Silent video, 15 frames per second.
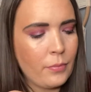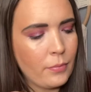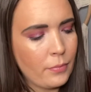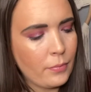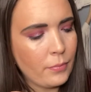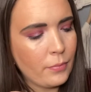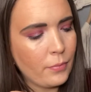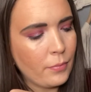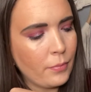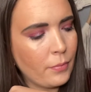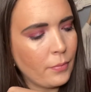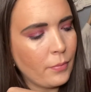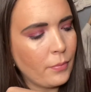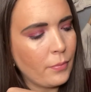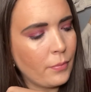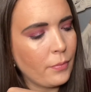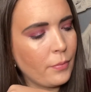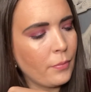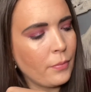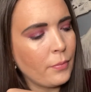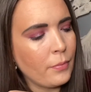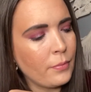
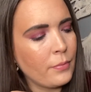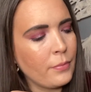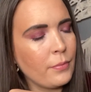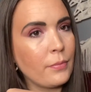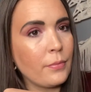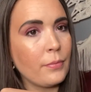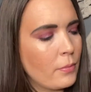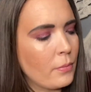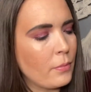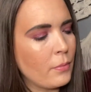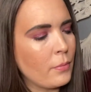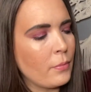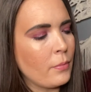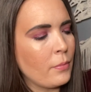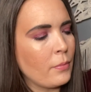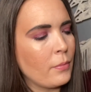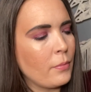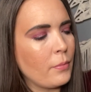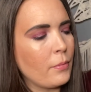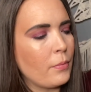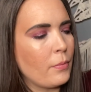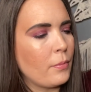
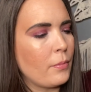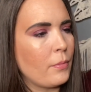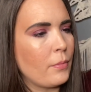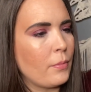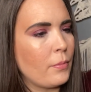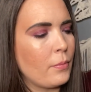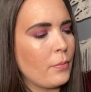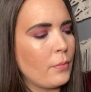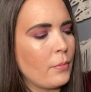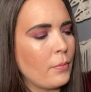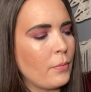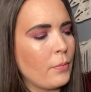Nobody speaks.